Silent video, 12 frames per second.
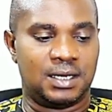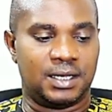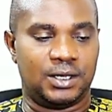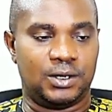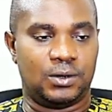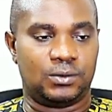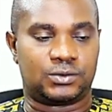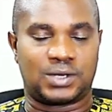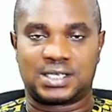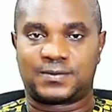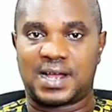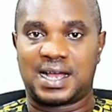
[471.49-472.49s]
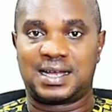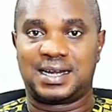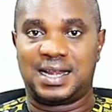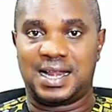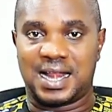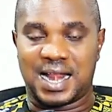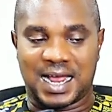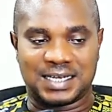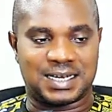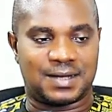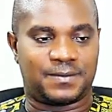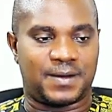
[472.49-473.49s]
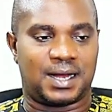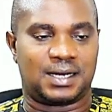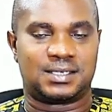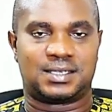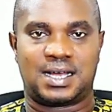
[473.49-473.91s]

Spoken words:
you know, transfer larger files